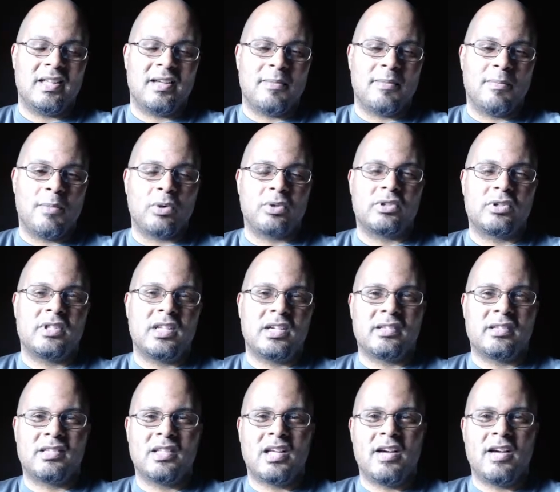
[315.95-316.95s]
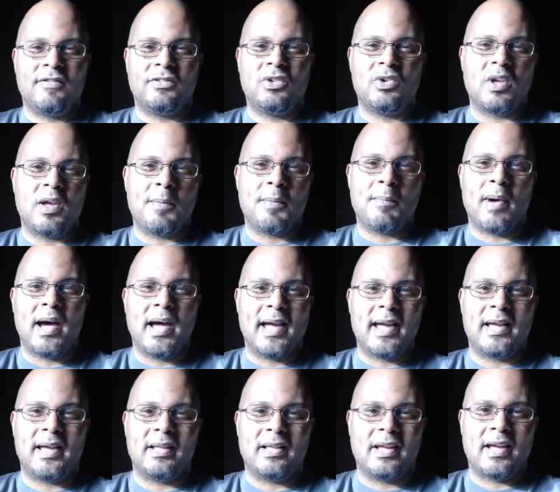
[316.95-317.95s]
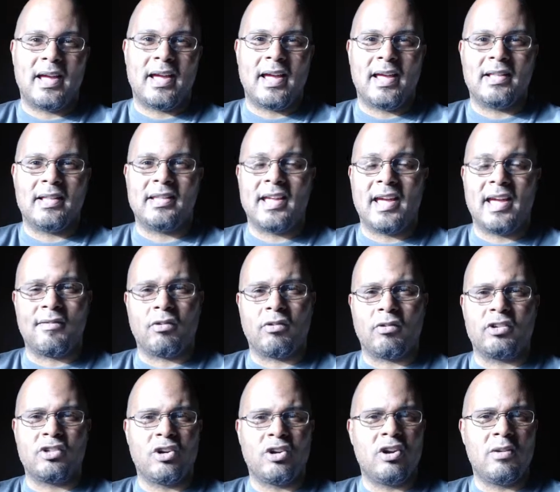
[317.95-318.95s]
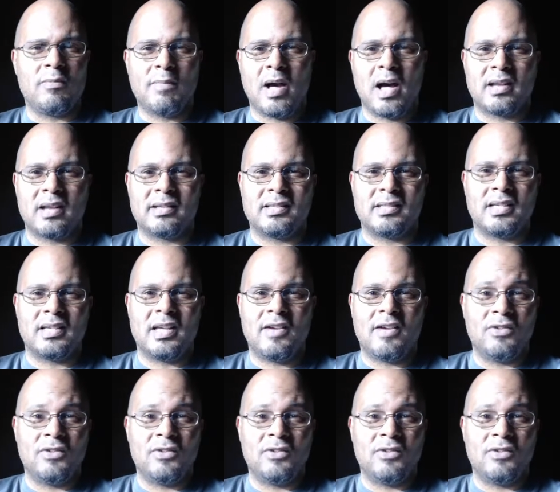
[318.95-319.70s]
most of their stuff, you can buy it and they have a return policy.